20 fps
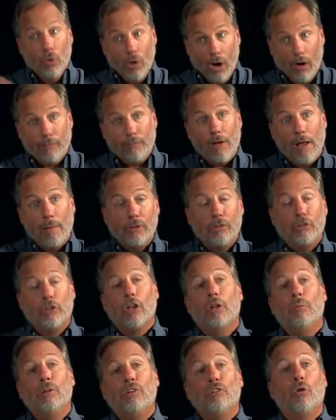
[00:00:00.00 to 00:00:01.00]
Our family is
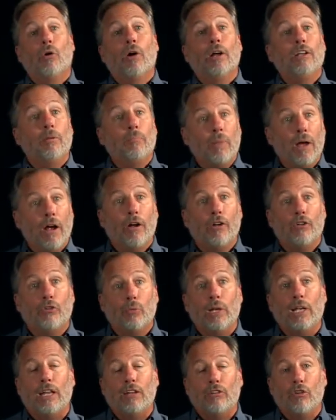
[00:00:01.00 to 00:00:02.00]
going to be joined in marriage.
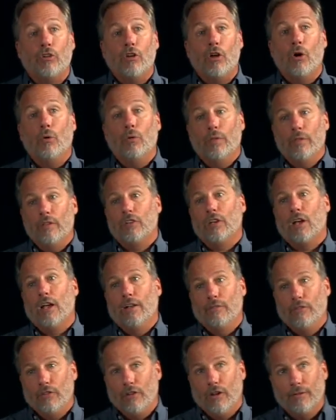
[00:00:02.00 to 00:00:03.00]
We need to know this
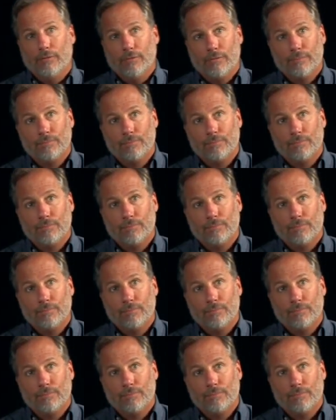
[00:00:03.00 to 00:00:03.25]
kind of stuff.